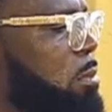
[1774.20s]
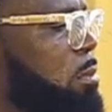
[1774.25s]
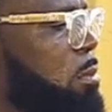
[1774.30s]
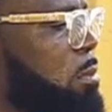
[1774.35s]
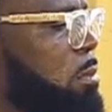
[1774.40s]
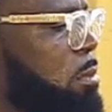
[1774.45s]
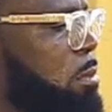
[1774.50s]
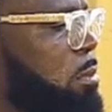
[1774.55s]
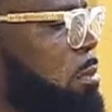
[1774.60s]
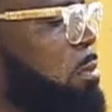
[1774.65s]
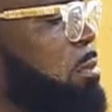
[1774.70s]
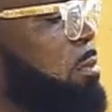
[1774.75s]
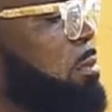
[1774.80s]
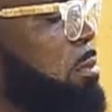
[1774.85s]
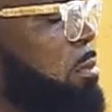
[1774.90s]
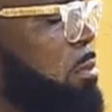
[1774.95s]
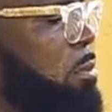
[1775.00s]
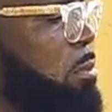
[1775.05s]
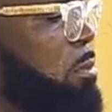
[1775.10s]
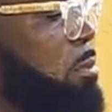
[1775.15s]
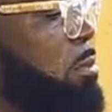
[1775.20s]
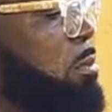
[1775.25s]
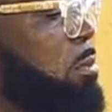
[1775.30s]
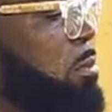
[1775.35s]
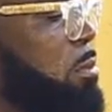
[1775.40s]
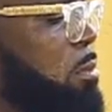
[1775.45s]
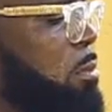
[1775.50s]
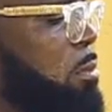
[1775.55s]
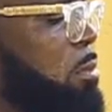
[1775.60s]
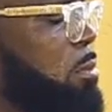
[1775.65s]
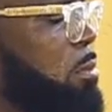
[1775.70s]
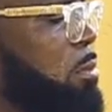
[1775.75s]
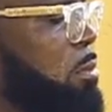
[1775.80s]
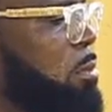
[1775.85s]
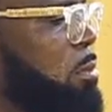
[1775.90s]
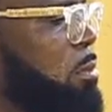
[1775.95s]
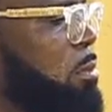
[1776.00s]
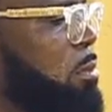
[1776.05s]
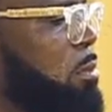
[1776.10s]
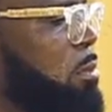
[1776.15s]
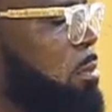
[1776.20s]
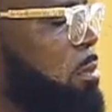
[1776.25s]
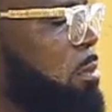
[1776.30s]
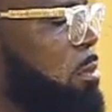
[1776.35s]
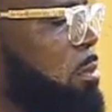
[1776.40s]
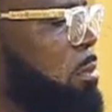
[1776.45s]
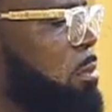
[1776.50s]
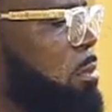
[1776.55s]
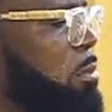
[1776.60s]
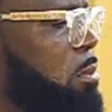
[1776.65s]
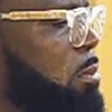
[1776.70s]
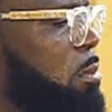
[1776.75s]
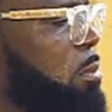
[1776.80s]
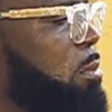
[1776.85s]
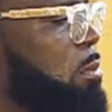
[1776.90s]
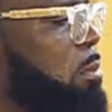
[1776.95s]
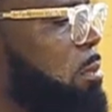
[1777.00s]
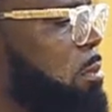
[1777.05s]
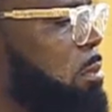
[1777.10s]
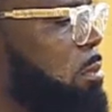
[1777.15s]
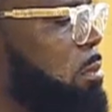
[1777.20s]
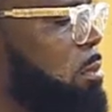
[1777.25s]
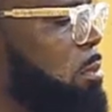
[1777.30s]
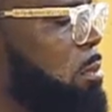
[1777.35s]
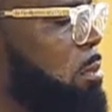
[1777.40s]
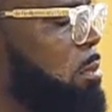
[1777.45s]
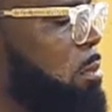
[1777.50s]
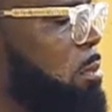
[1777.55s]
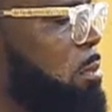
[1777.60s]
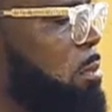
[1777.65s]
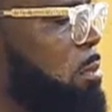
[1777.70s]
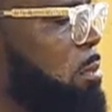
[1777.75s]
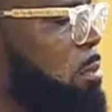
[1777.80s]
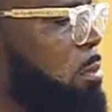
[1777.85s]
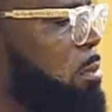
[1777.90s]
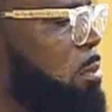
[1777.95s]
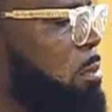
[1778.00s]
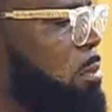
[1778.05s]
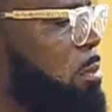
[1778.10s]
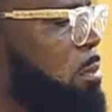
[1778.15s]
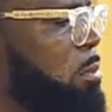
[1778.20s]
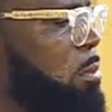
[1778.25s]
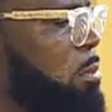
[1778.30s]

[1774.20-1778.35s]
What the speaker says: This person isn't speaking.